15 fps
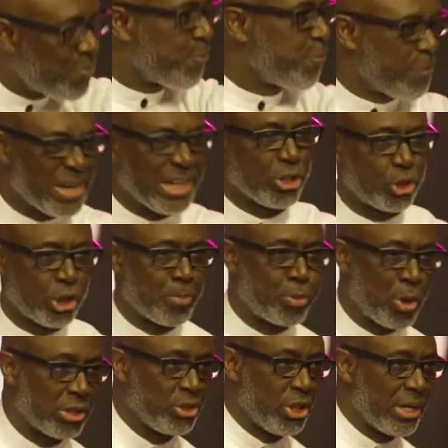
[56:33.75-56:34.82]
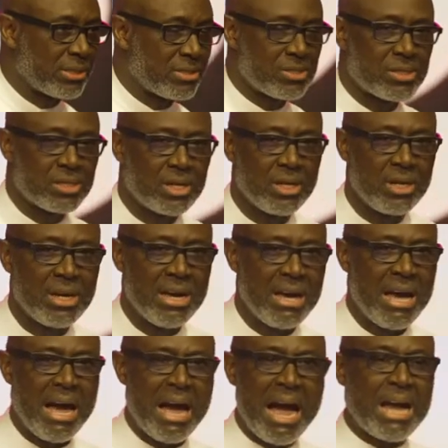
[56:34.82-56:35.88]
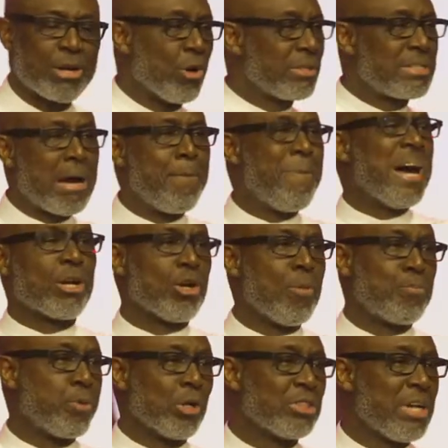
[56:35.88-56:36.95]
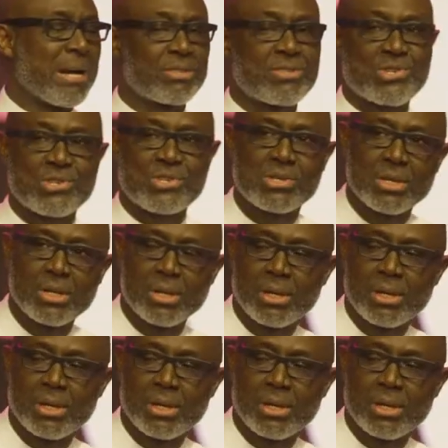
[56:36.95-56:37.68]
finish a project. I don't abandon projects.